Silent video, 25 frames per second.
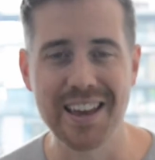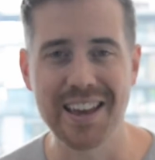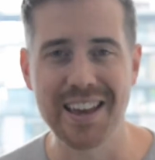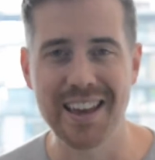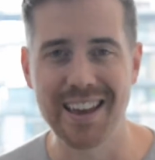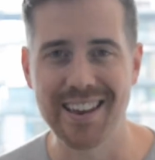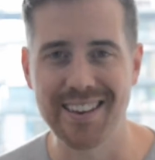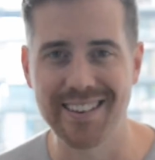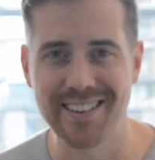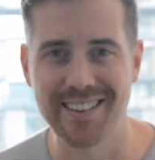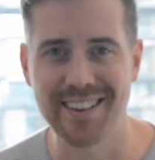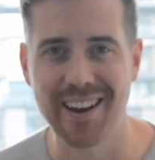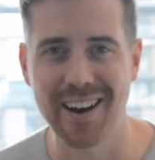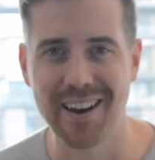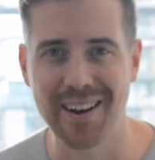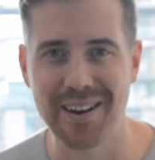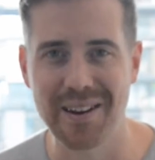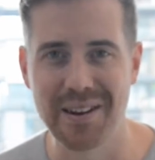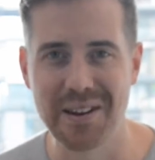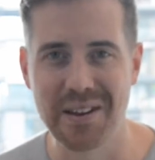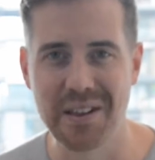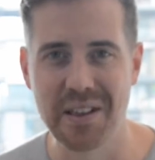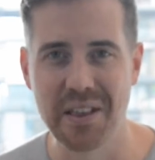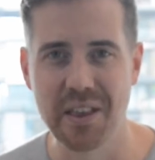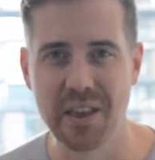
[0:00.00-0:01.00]
is
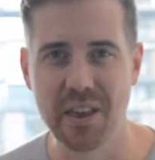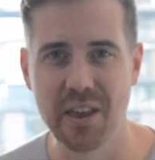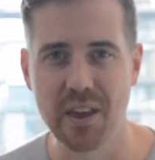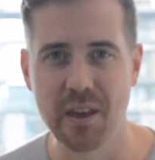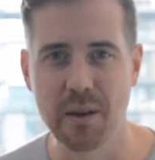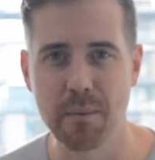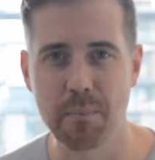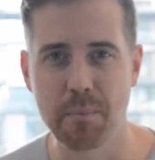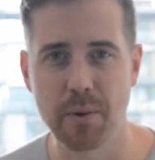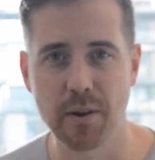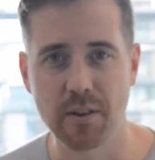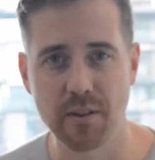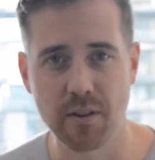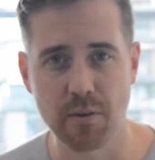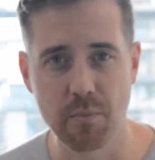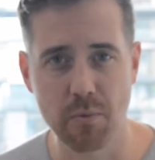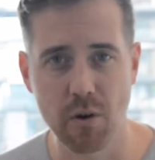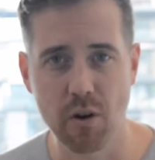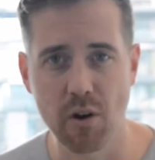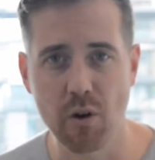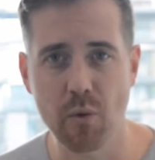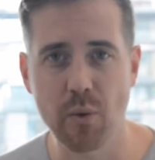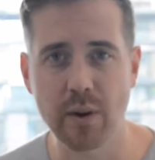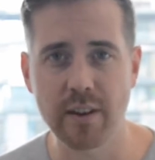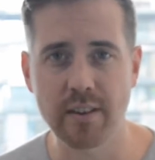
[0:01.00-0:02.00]
done. But
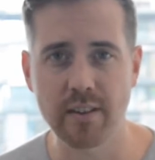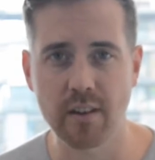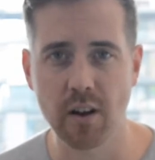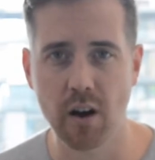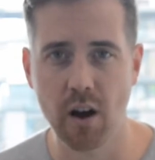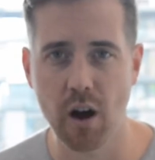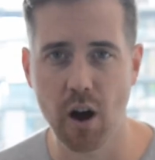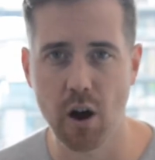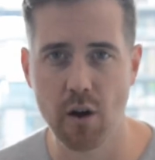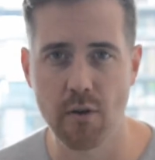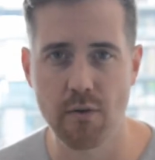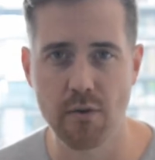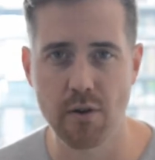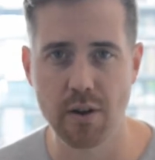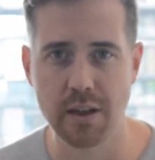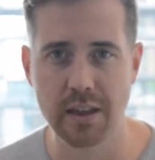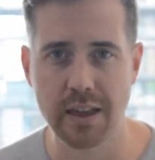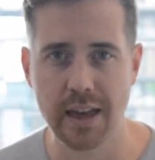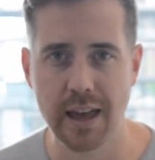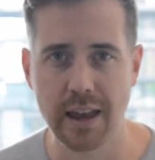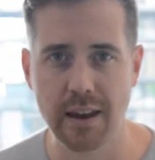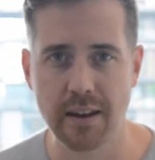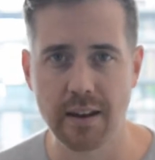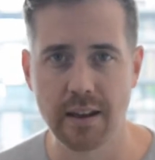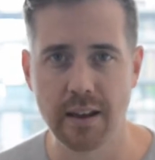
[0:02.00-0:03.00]
tomorrow we start over
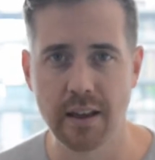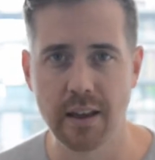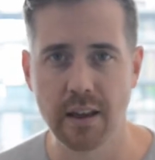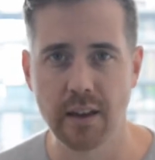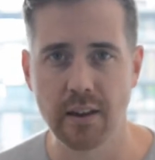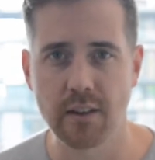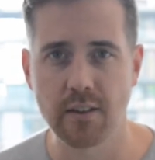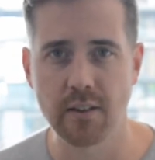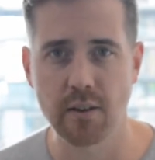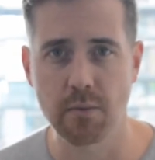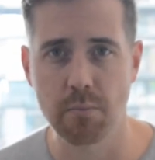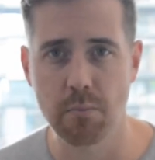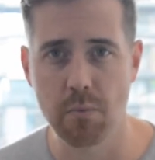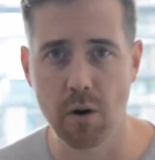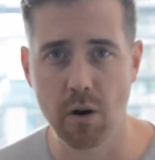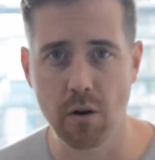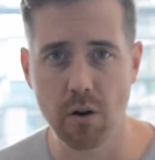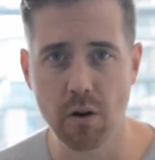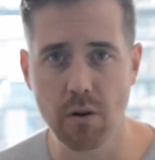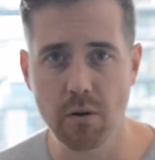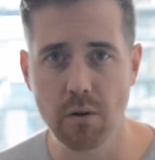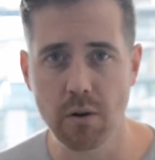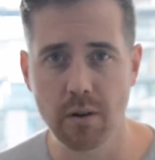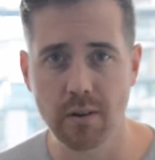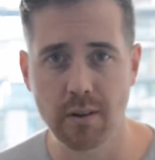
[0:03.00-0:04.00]
again.
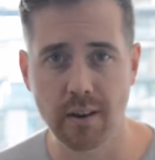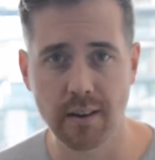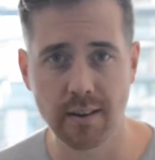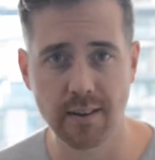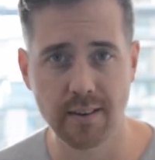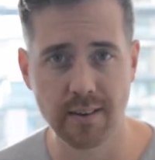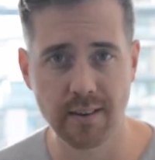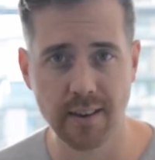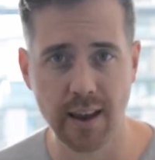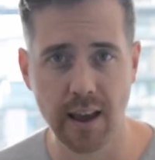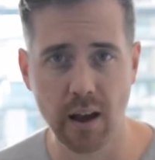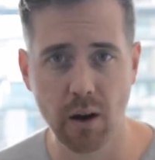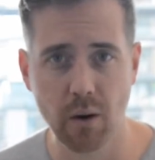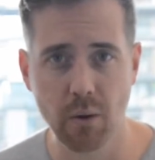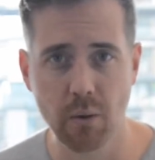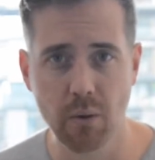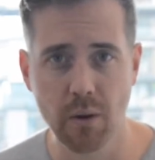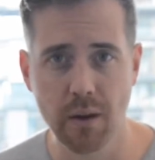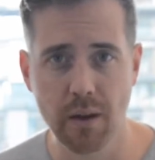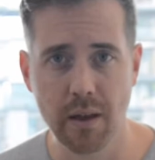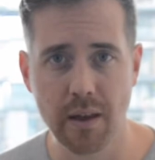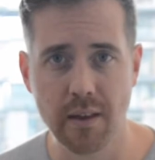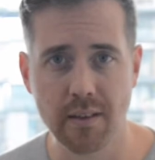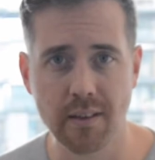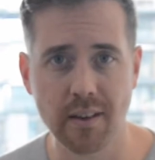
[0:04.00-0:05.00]
Tomorrow to sell
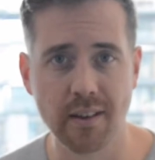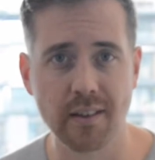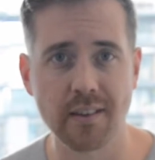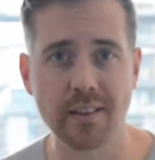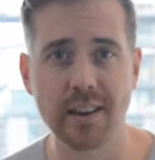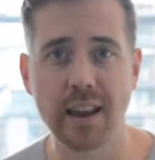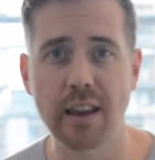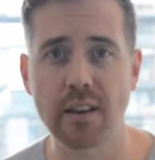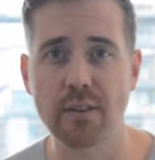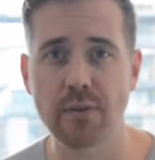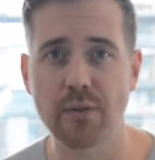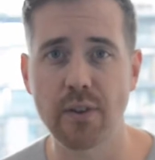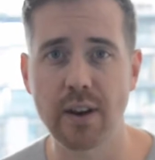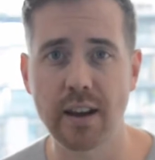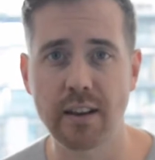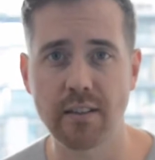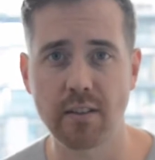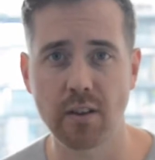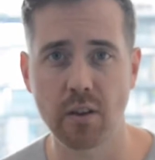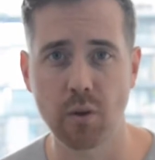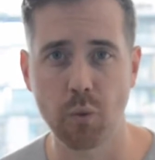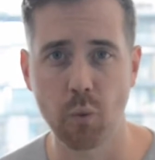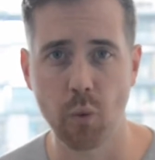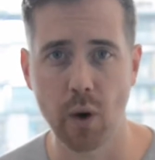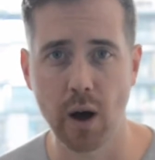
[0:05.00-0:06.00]
successfully
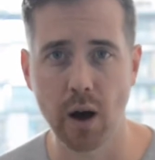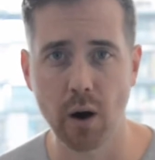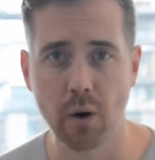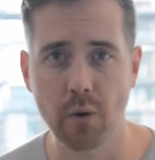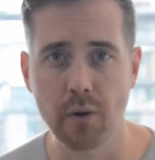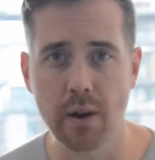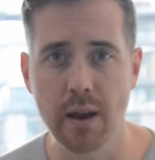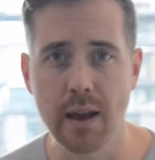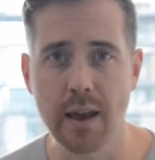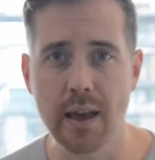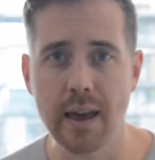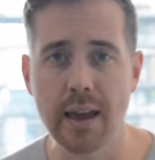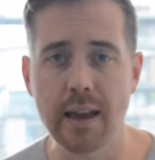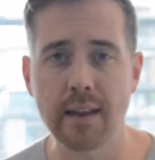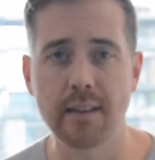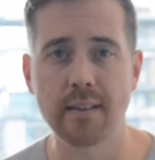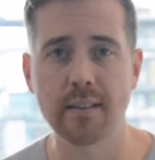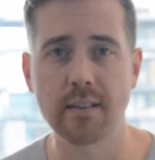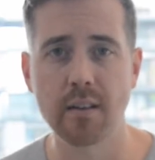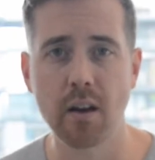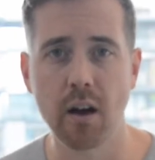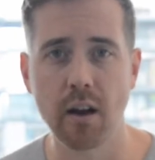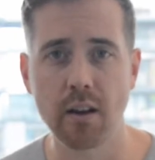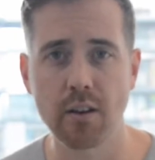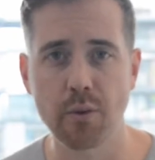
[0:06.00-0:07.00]
to the world, it
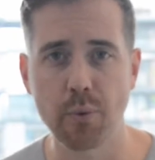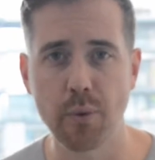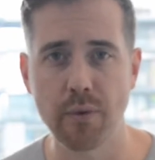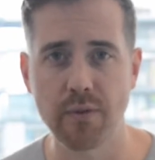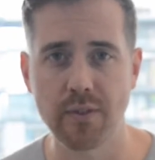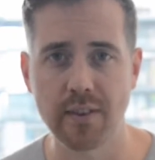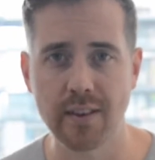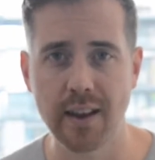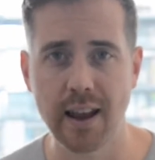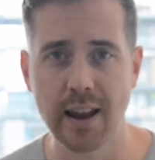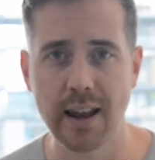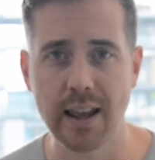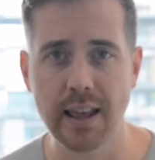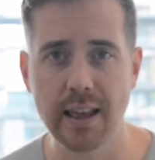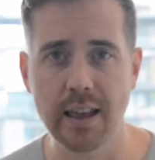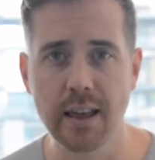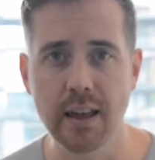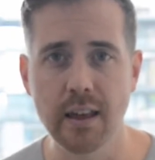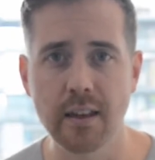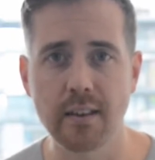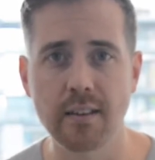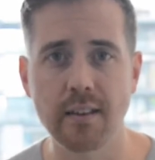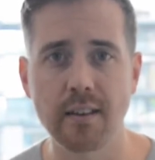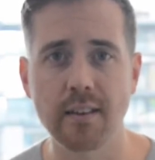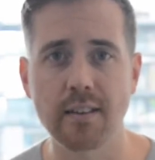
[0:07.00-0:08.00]
starts with selling
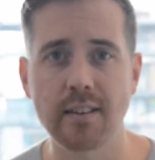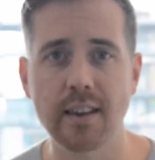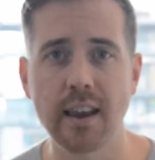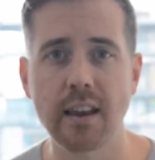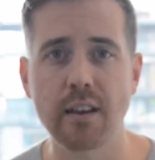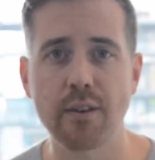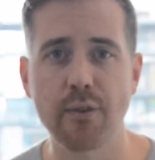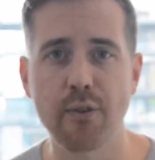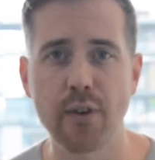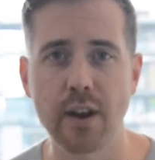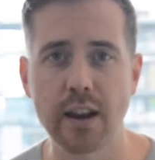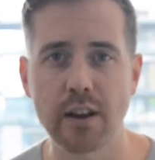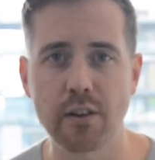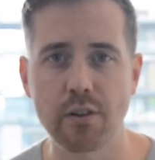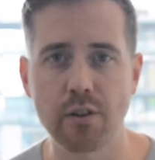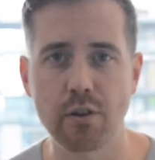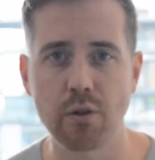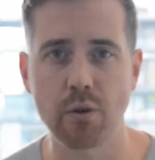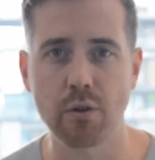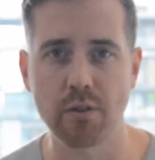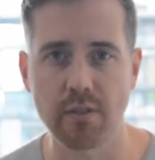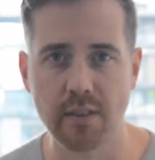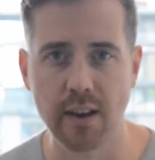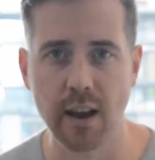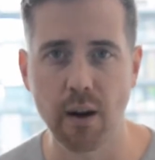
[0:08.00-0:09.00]
successfully to
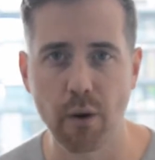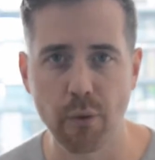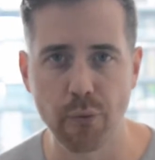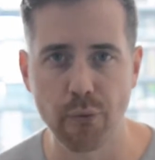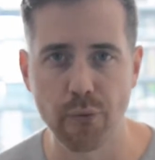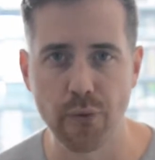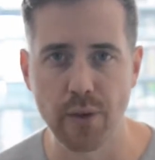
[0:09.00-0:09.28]
yourself